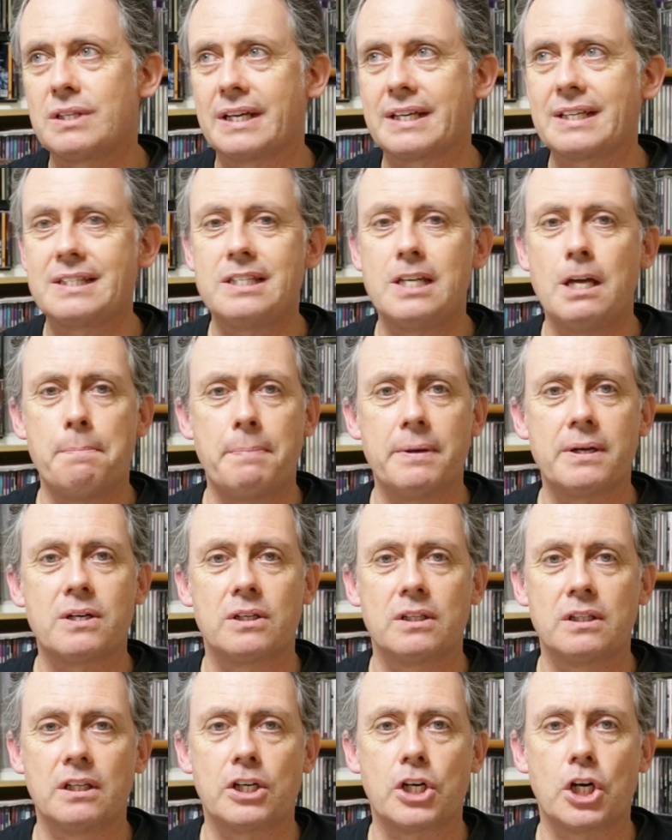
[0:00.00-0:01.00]
like
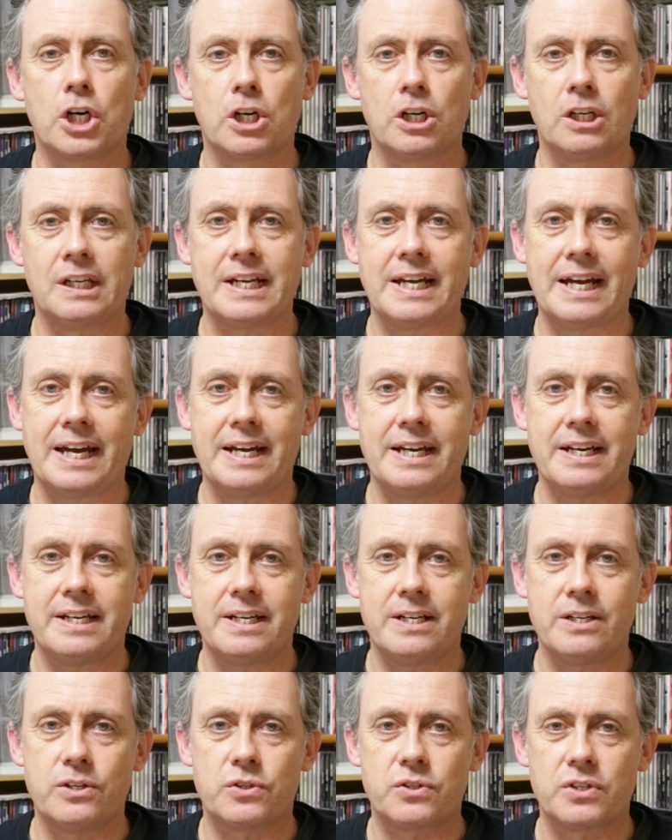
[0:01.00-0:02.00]
typical early
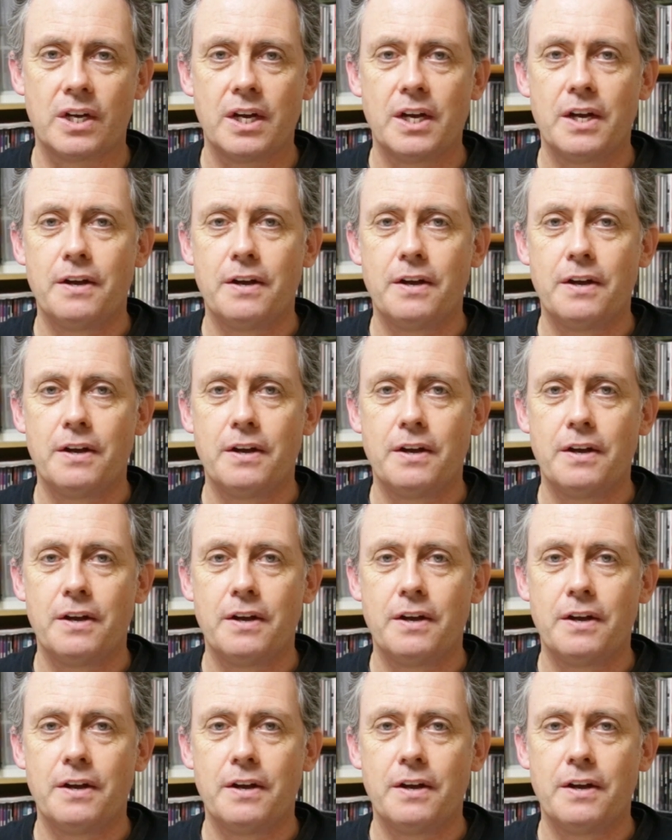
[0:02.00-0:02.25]
80s